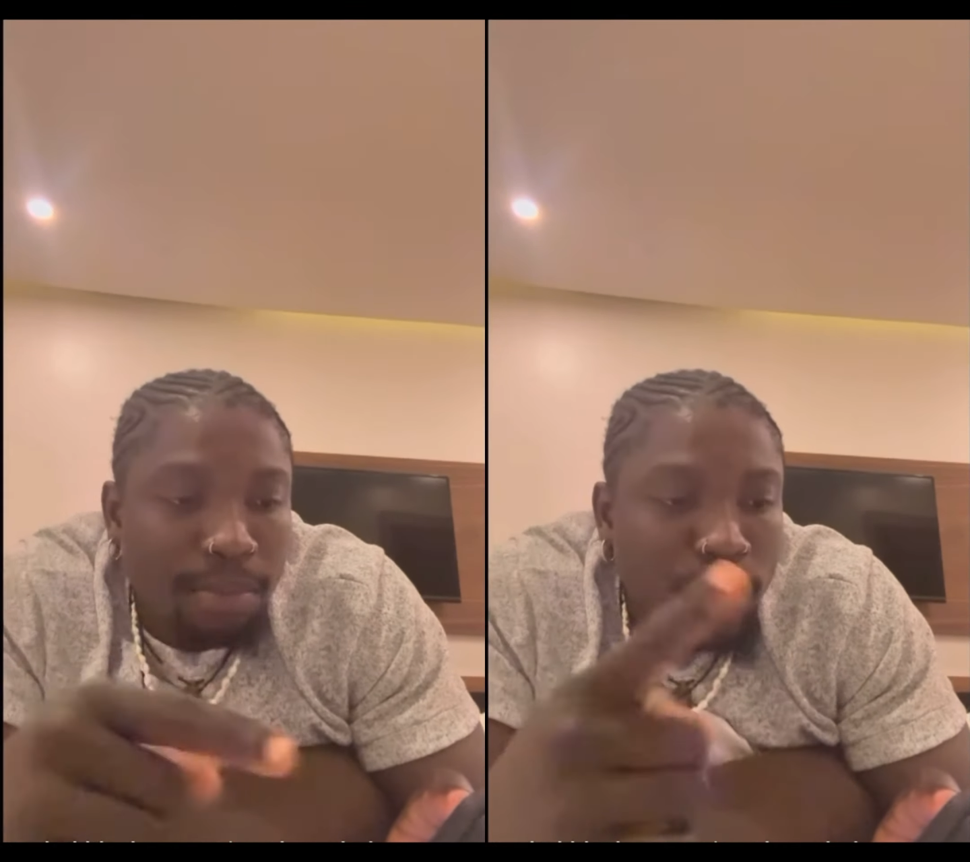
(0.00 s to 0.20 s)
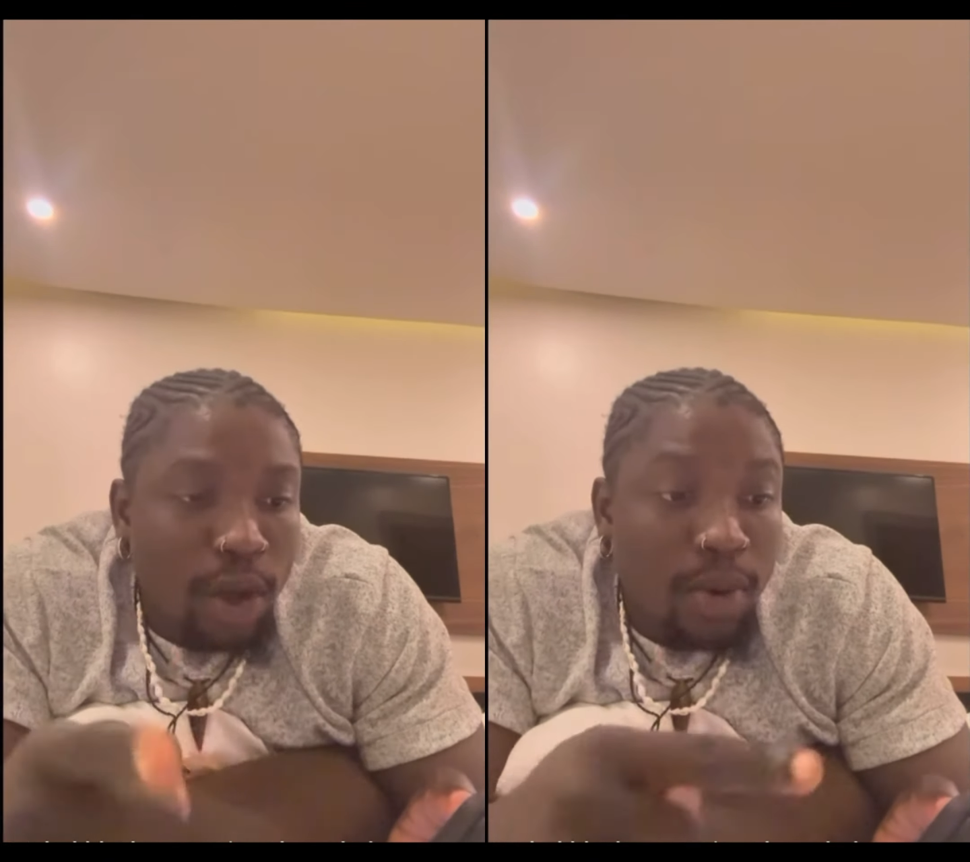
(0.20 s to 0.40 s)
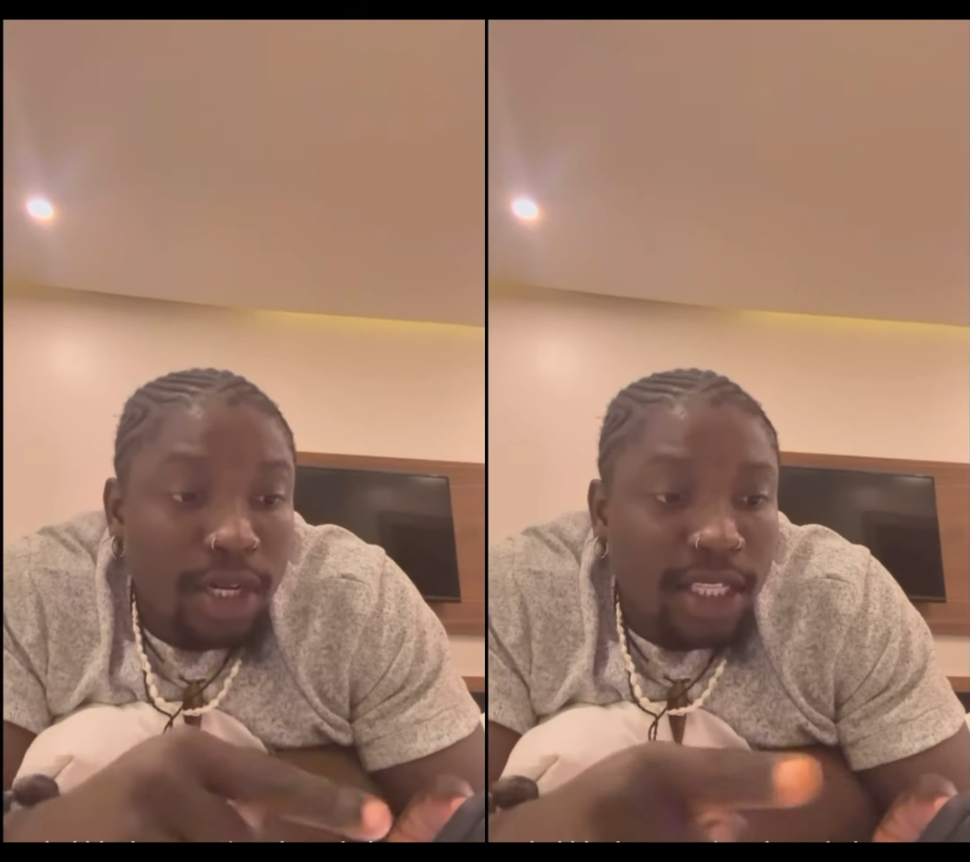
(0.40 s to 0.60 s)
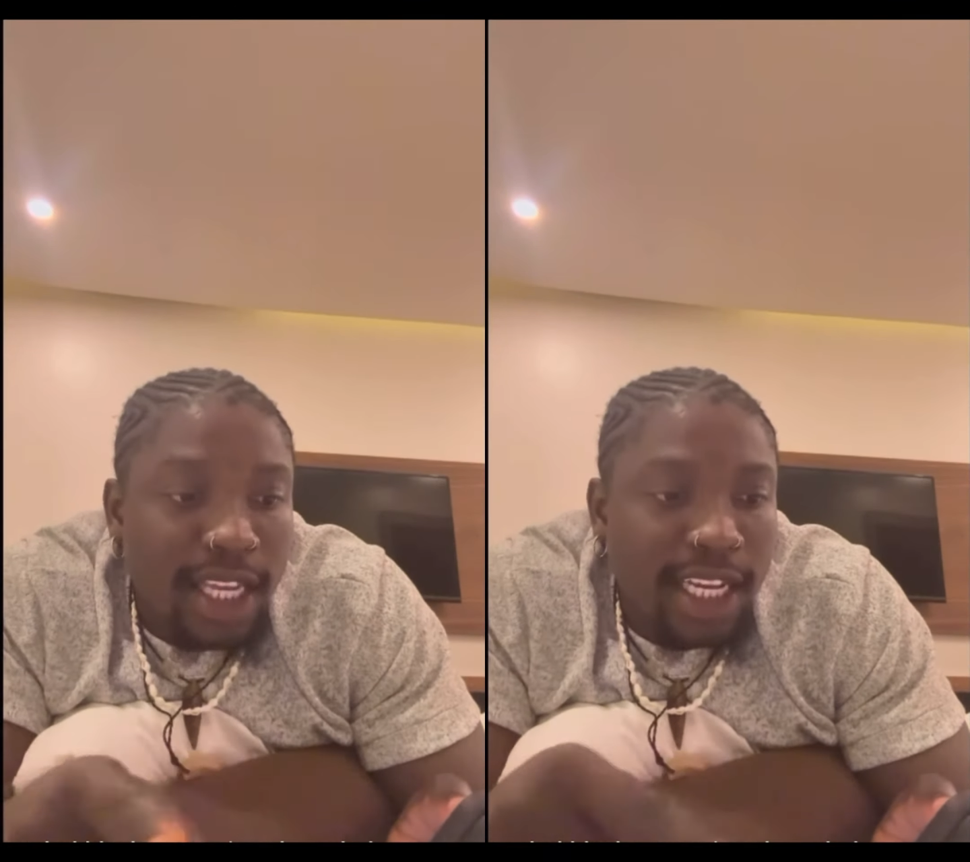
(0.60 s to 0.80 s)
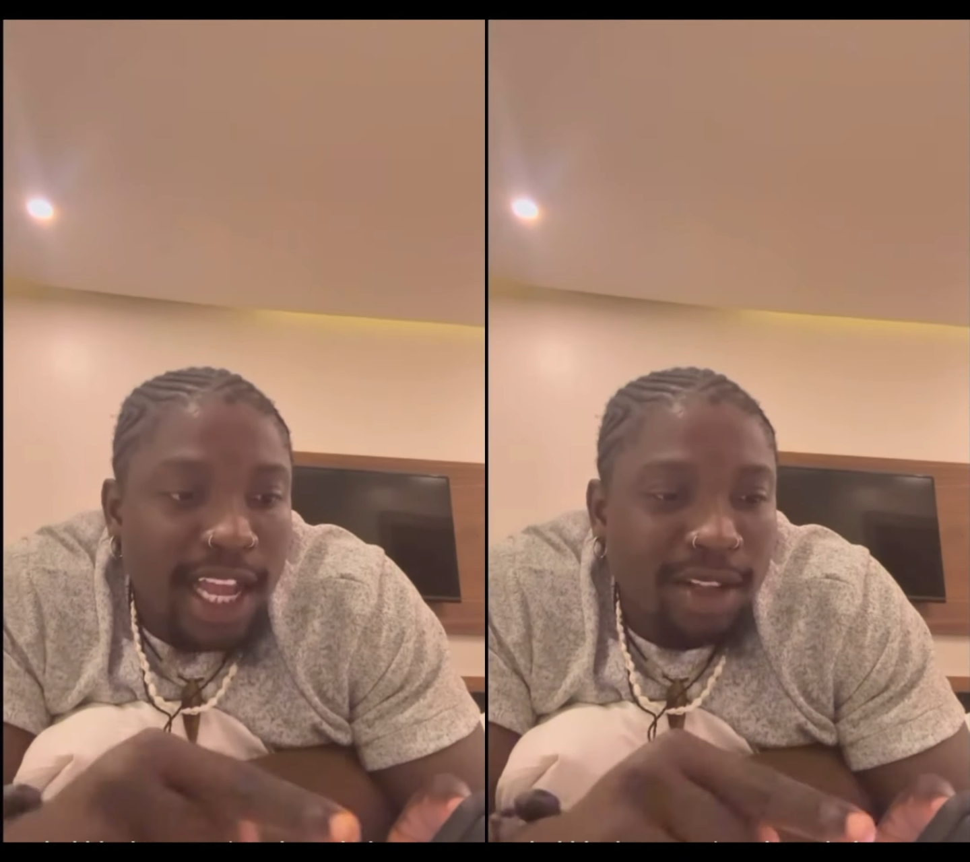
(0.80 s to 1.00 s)
Bishop come
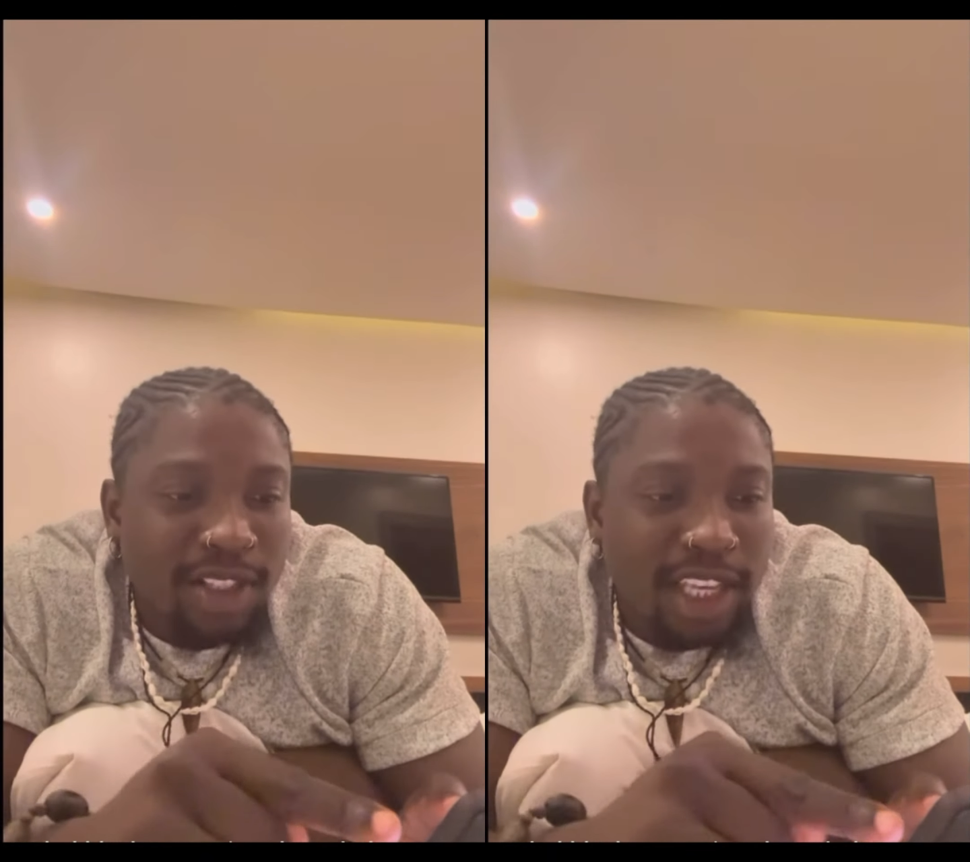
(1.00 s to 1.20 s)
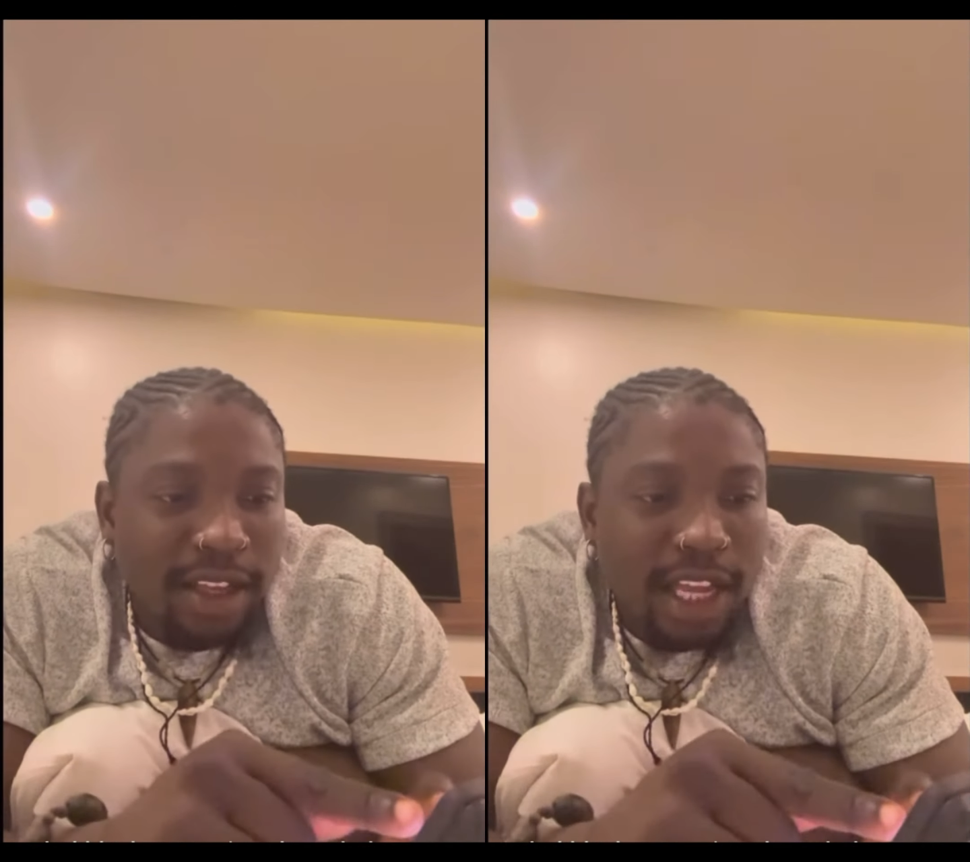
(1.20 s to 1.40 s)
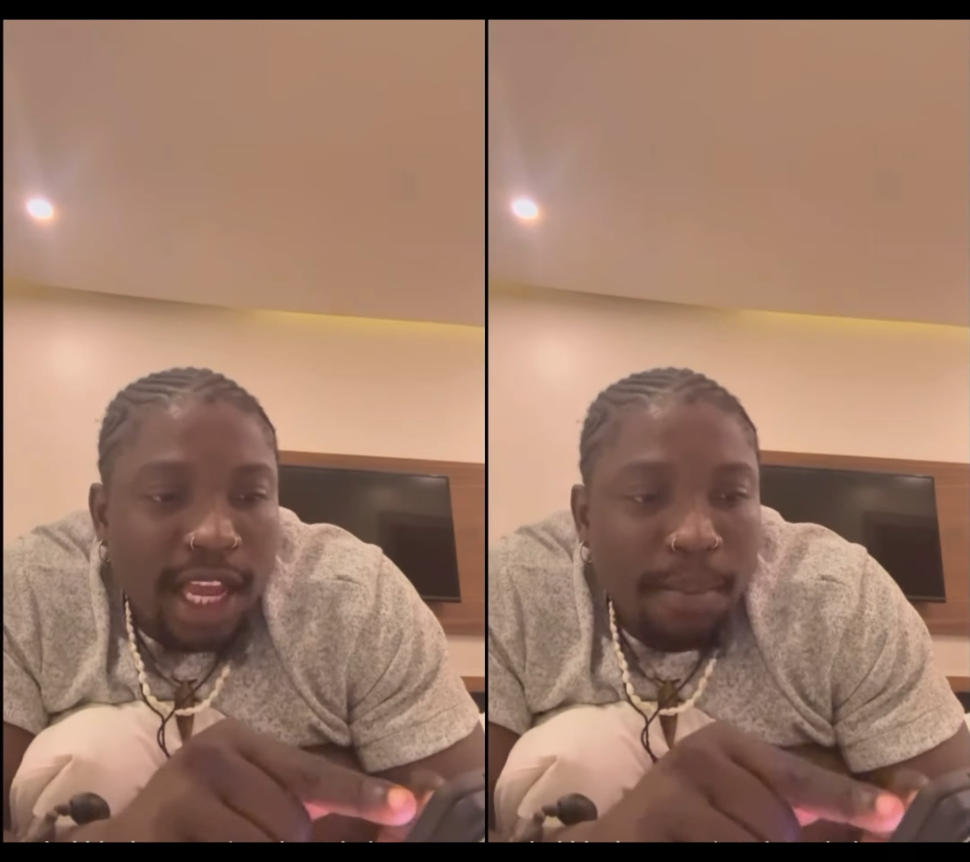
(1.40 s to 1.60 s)
tell the guy to say,